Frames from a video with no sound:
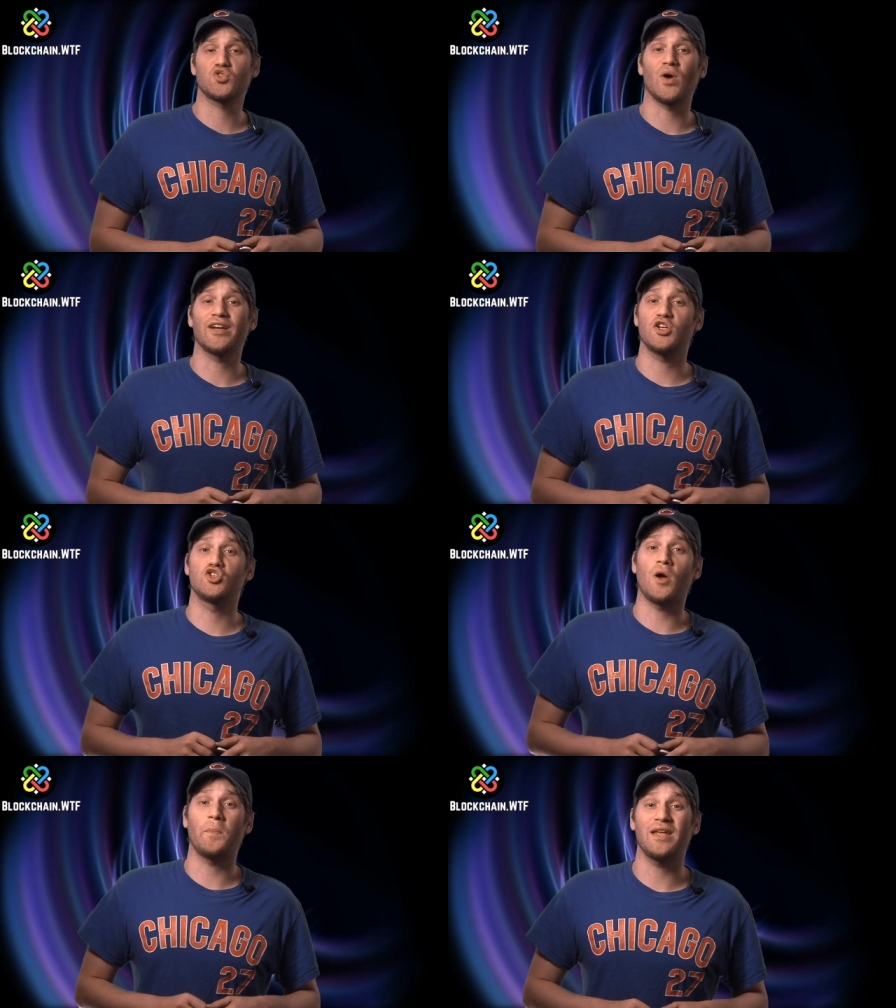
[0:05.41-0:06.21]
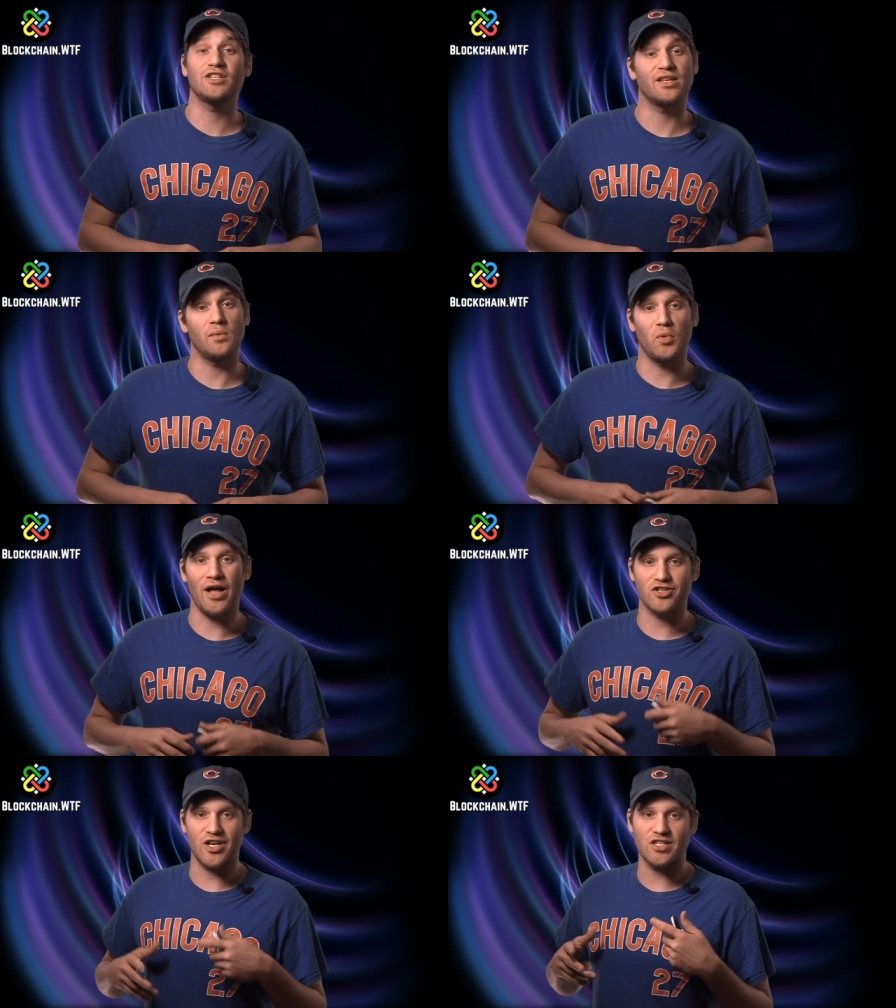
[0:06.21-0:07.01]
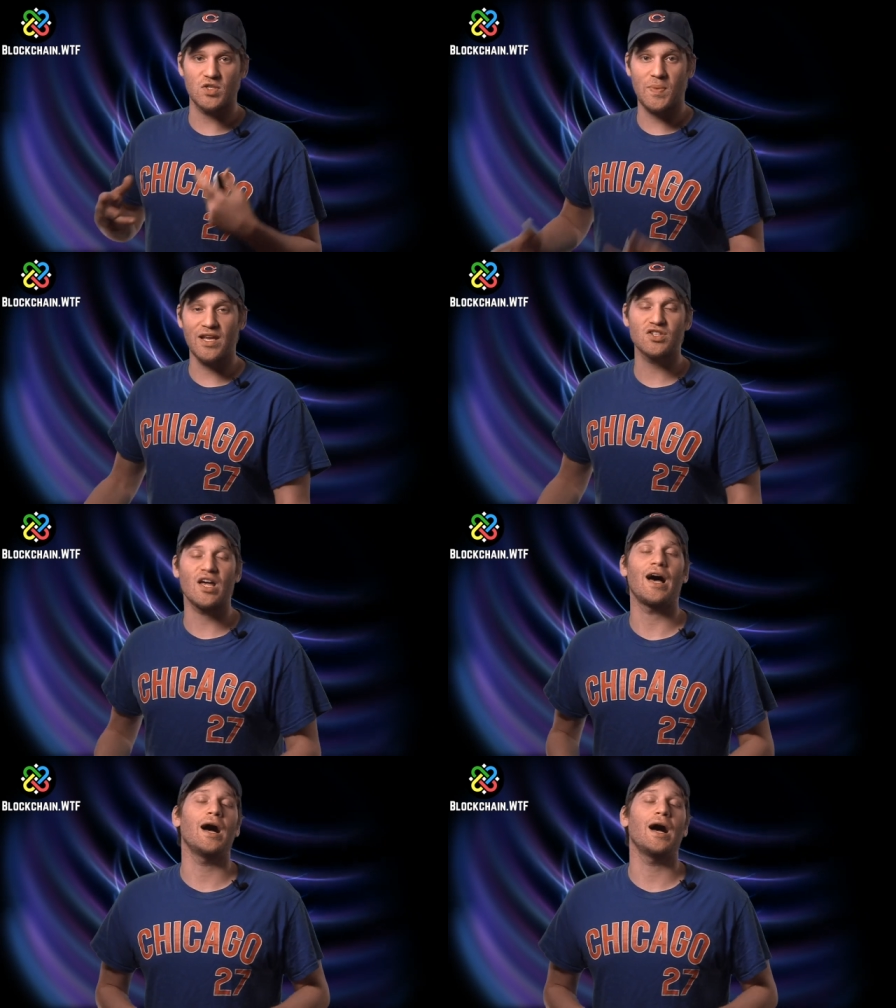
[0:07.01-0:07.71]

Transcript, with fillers: trying to jump into the blockchain space.